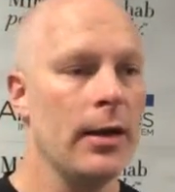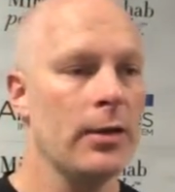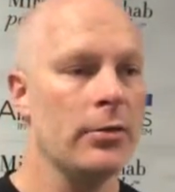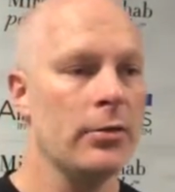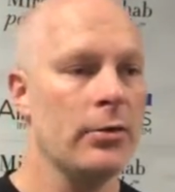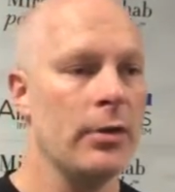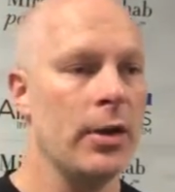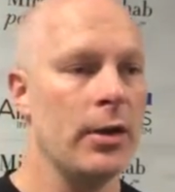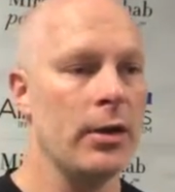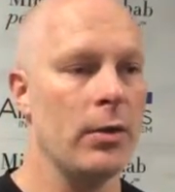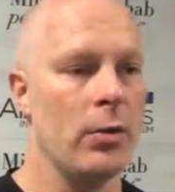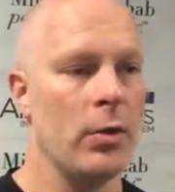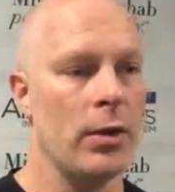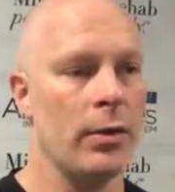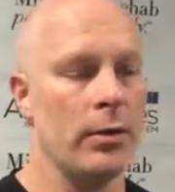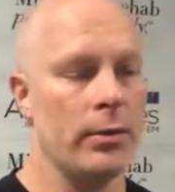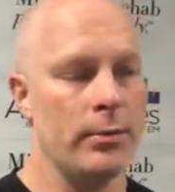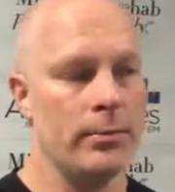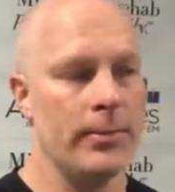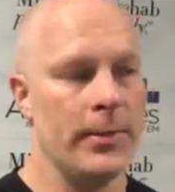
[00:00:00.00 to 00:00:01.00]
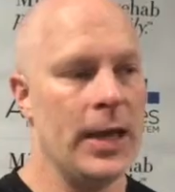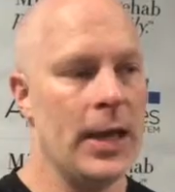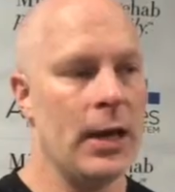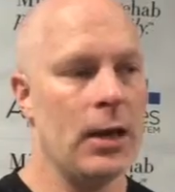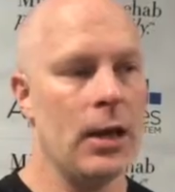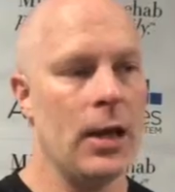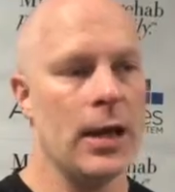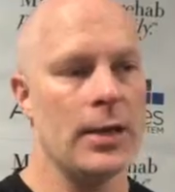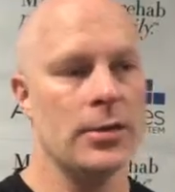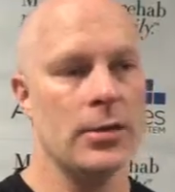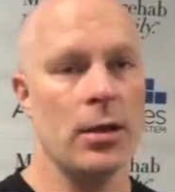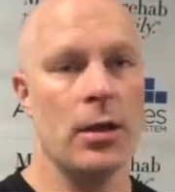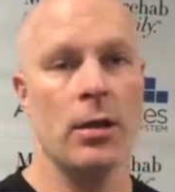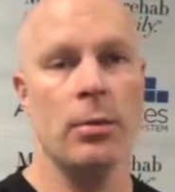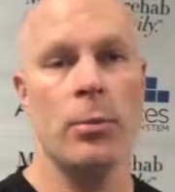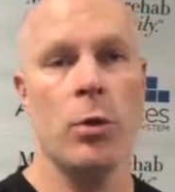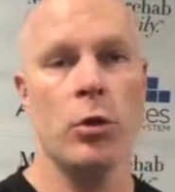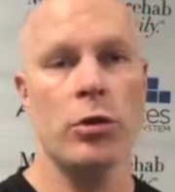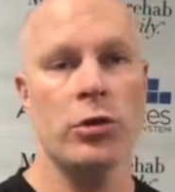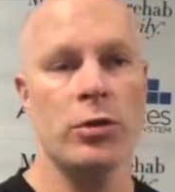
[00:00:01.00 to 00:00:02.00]
so now you want to analyze it
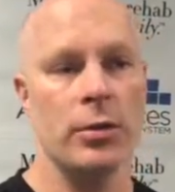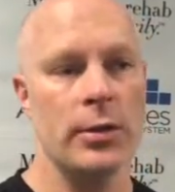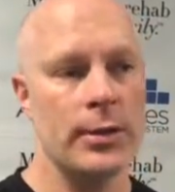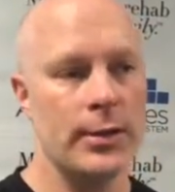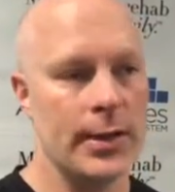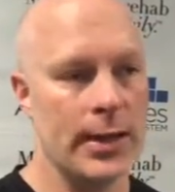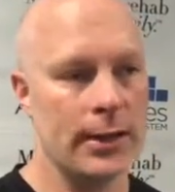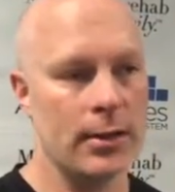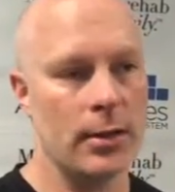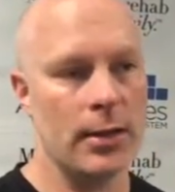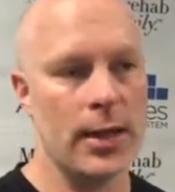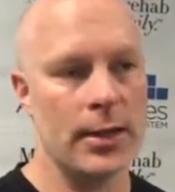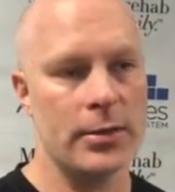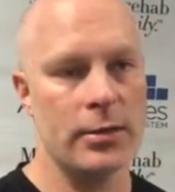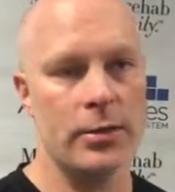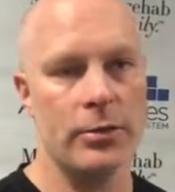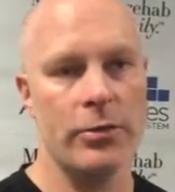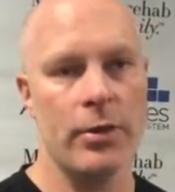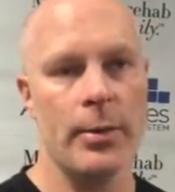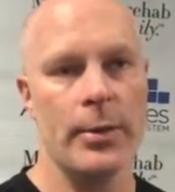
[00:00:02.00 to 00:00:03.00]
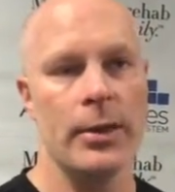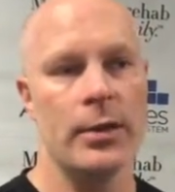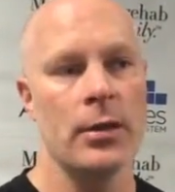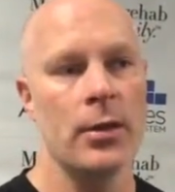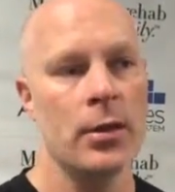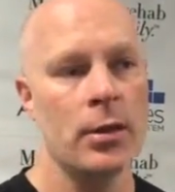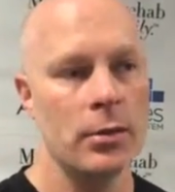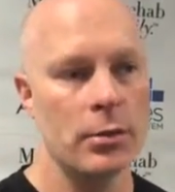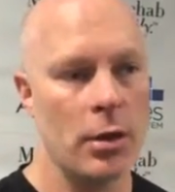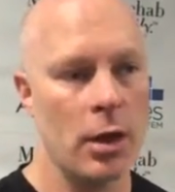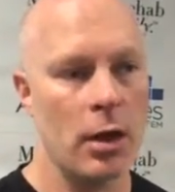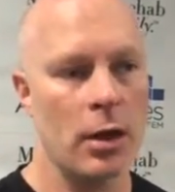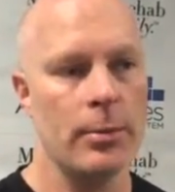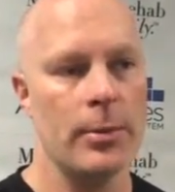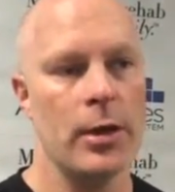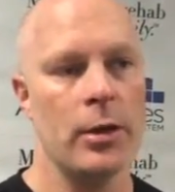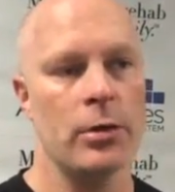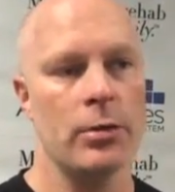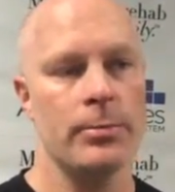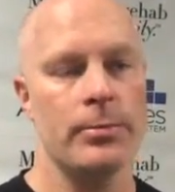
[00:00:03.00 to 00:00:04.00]
unemotionally, take the lessons from it, talk
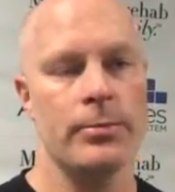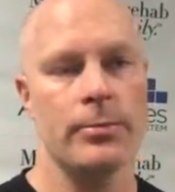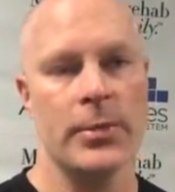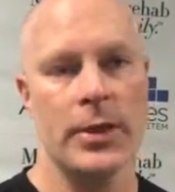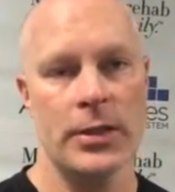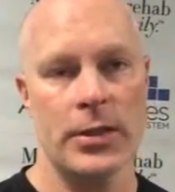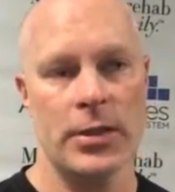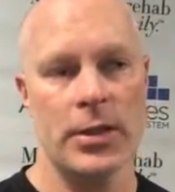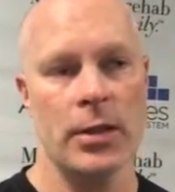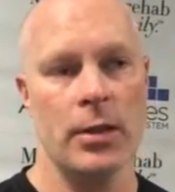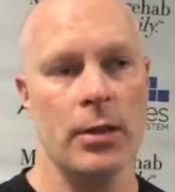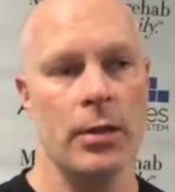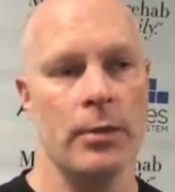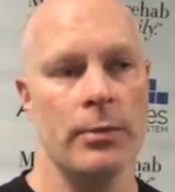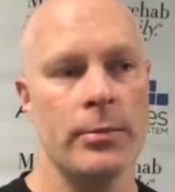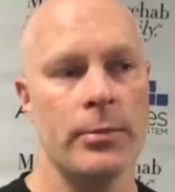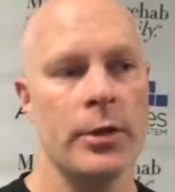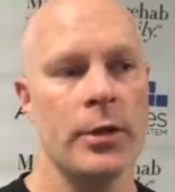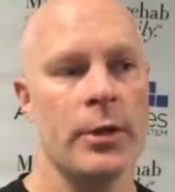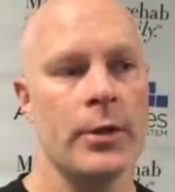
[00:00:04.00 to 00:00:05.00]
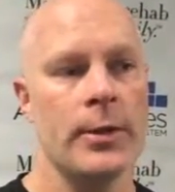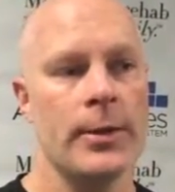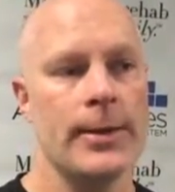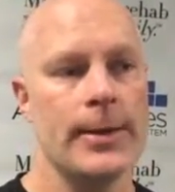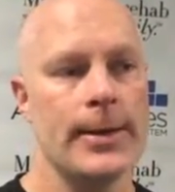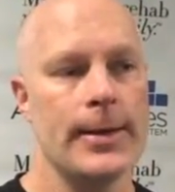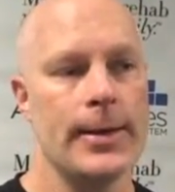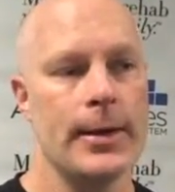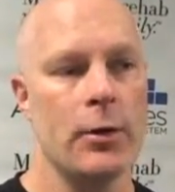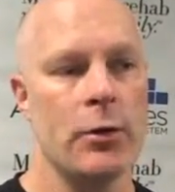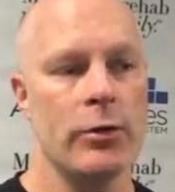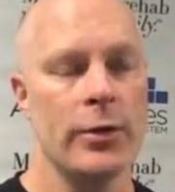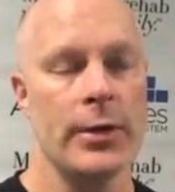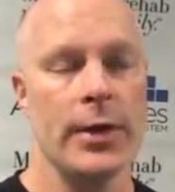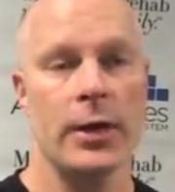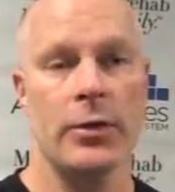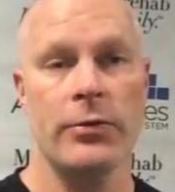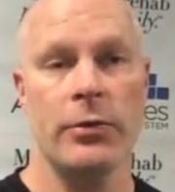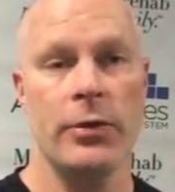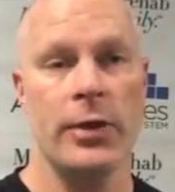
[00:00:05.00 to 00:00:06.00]
about them, instill them over the
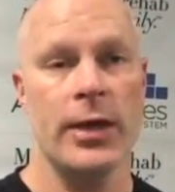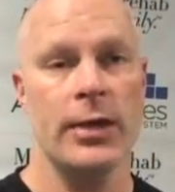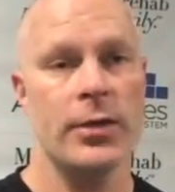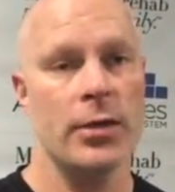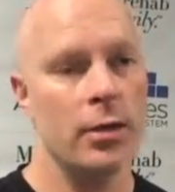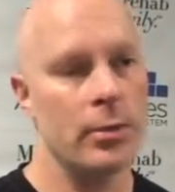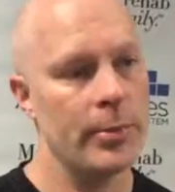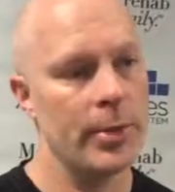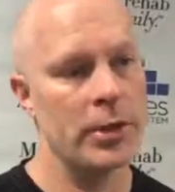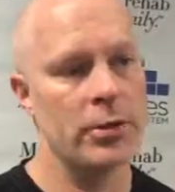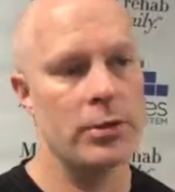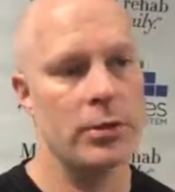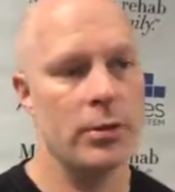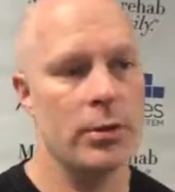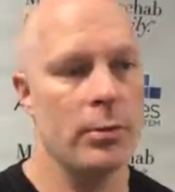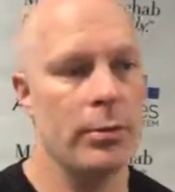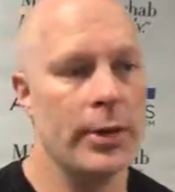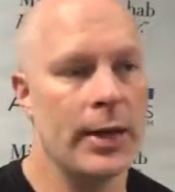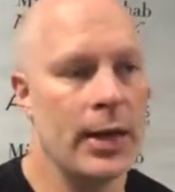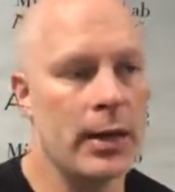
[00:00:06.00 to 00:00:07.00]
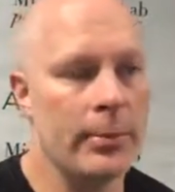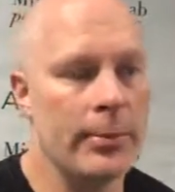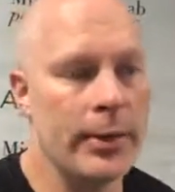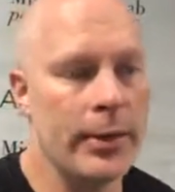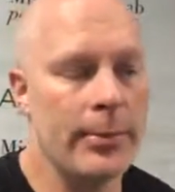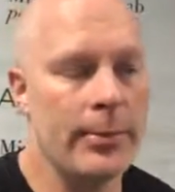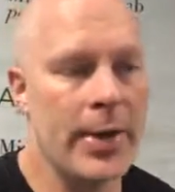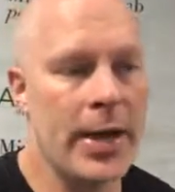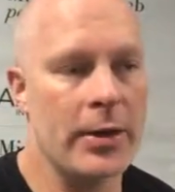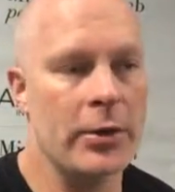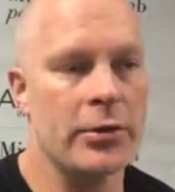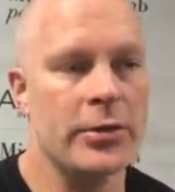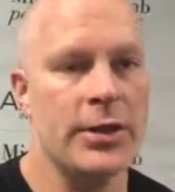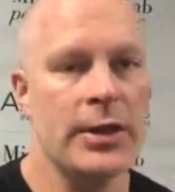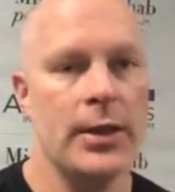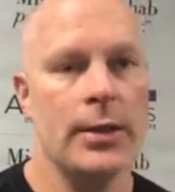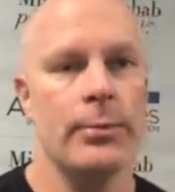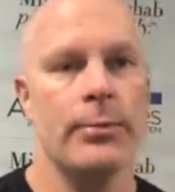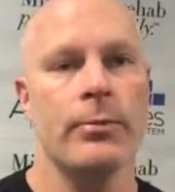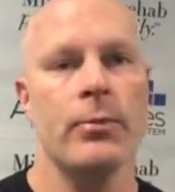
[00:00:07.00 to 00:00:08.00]
next few days here, and make sure that we got to be a better
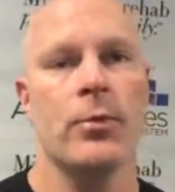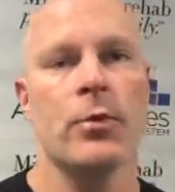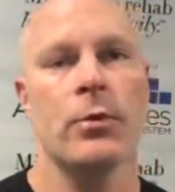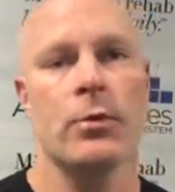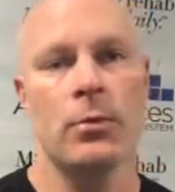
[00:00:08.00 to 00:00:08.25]
team